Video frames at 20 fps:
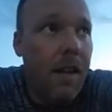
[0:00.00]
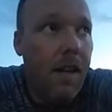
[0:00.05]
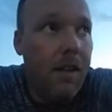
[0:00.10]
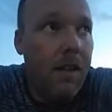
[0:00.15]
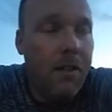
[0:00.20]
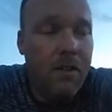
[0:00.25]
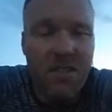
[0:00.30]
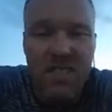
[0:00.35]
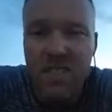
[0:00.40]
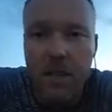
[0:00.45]

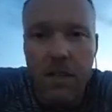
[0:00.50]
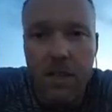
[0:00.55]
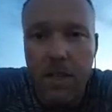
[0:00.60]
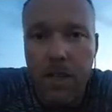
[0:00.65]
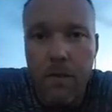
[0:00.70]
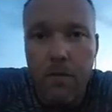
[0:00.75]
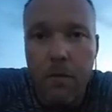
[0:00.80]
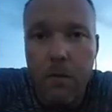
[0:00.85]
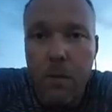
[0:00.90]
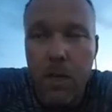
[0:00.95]
You'll see all that
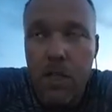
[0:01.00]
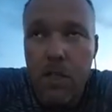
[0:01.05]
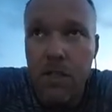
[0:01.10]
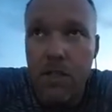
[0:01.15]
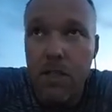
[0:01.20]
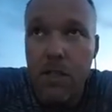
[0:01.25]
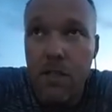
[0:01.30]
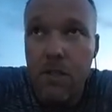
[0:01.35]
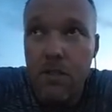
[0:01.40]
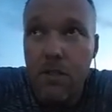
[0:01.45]
information
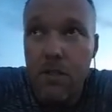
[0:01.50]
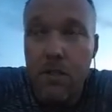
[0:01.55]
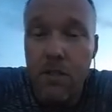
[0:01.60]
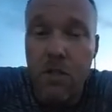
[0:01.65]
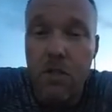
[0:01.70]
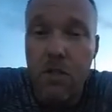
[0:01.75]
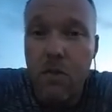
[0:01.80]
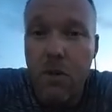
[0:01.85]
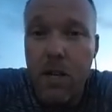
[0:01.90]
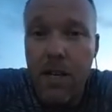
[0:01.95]
in there. So it's
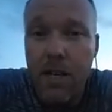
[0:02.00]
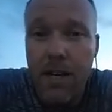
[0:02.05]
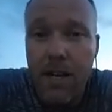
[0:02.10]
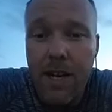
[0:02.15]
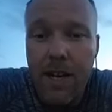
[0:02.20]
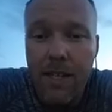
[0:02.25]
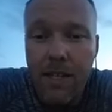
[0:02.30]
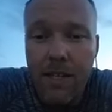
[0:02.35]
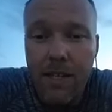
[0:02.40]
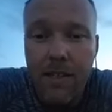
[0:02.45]

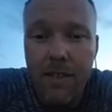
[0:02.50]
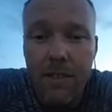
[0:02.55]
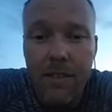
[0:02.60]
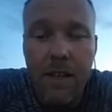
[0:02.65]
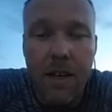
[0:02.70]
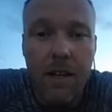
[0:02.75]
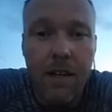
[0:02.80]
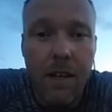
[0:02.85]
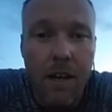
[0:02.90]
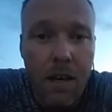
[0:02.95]

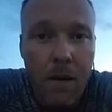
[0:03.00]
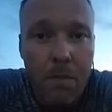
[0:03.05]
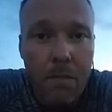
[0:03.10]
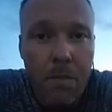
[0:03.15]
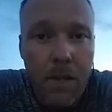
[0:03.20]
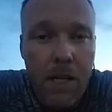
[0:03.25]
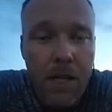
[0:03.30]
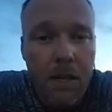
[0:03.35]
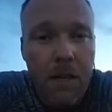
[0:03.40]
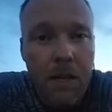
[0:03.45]

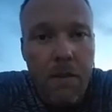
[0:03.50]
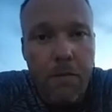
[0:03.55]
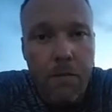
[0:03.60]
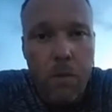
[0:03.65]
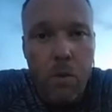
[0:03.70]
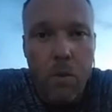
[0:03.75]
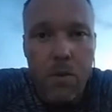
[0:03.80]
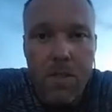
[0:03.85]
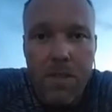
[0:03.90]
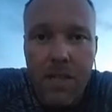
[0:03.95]

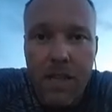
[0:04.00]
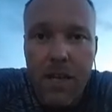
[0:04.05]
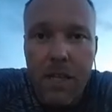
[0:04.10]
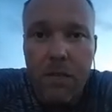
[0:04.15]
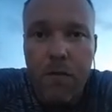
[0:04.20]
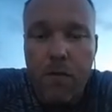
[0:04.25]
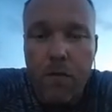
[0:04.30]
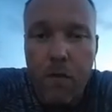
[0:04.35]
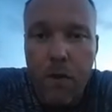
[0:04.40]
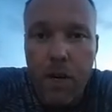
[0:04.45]

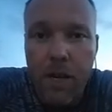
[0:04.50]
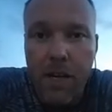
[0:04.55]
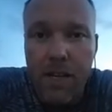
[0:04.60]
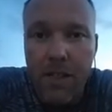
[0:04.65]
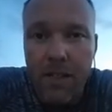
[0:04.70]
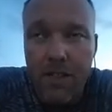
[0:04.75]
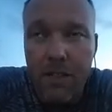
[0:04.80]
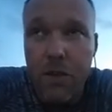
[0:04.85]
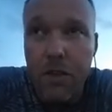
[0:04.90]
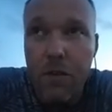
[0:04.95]
shred90.com/free,
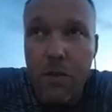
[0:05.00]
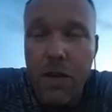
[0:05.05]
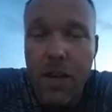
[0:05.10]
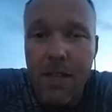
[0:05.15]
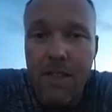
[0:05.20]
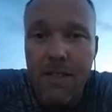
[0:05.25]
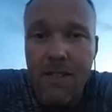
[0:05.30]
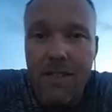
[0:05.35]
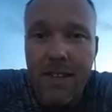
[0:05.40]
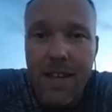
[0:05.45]
and the
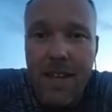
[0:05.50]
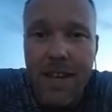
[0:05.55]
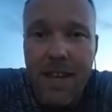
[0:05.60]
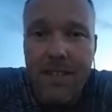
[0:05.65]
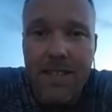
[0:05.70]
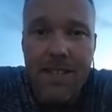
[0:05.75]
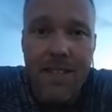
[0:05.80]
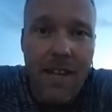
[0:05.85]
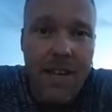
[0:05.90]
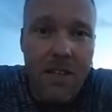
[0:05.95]
shred is
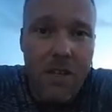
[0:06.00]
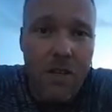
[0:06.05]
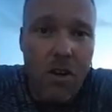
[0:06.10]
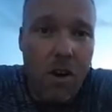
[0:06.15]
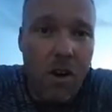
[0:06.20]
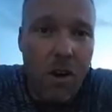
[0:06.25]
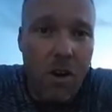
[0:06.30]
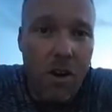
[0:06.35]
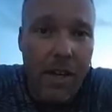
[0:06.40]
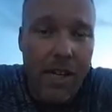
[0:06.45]

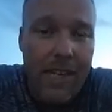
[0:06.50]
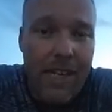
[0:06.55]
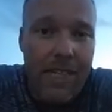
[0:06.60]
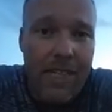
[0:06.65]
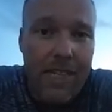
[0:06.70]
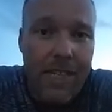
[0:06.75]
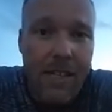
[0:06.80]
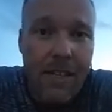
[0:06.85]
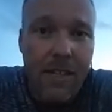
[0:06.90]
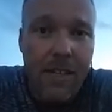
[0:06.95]

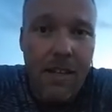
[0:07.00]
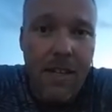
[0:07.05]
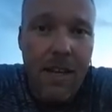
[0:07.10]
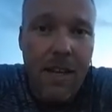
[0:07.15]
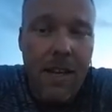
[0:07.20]
SHRED